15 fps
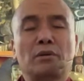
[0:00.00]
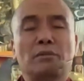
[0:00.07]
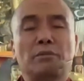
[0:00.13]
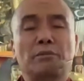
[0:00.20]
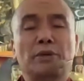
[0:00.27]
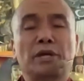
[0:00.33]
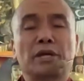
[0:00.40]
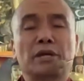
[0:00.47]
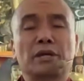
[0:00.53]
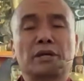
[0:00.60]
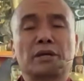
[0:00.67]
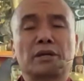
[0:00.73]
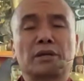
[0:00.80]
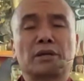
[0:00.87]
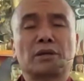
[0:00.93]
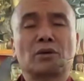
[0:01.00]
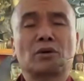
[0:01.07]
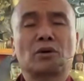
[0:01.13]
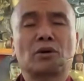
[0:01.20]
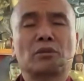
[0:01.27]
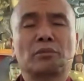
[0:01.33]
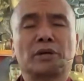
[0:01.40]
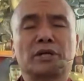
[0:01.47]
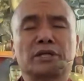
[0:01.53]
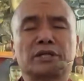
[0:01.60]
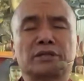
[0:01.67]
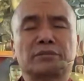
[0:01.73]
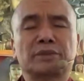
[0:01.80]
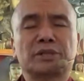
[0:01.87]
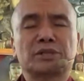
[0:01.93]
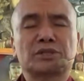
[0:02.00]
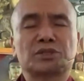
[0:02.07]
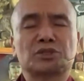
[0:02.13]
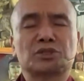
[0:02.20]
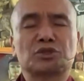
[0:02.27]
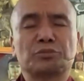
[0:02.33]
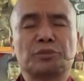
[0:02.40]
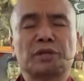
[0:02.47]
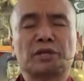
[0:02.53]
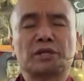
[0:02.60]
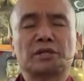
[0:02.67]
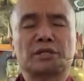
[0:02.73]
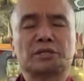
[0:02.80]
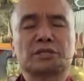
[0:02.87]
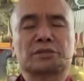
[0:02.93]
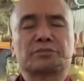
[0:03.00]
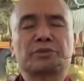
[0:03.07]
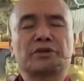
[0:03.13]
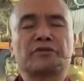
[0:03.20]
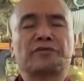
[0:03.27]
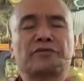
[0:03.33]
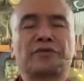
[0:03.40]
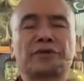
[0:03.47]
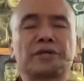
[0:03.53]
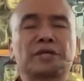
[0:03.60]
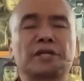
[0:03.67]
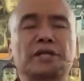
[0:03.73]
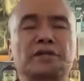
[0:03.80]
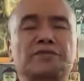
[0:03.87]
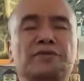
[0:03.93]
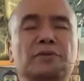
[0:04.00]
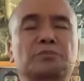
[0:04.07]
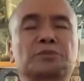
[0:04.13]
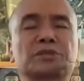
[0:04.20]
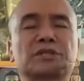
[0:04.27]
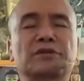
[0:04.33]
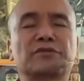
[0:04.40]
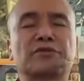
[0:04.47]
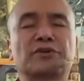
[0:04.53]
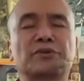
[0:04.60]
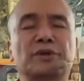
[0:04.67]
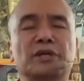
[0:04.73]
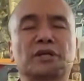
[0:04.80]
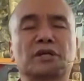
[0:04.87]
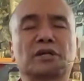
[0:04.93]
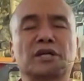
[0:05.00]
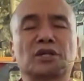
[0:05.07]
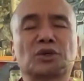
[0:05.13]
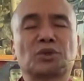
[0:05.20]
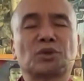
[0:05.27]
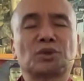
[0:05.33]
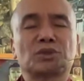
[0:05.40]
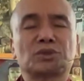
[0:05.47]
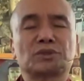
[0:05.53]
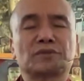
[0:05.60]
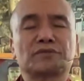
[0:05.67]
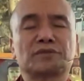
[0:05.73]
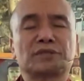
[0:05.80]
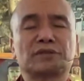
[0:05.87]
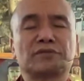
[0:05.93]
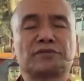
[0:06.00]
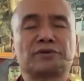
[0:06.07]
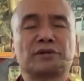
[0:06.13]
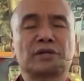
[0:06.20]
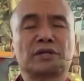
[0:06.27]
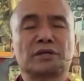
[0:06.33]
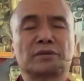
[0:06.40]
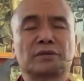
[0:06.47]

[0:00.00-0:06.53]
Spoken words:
May all my demon sentient beings be freed from suffering and the causes of suffering.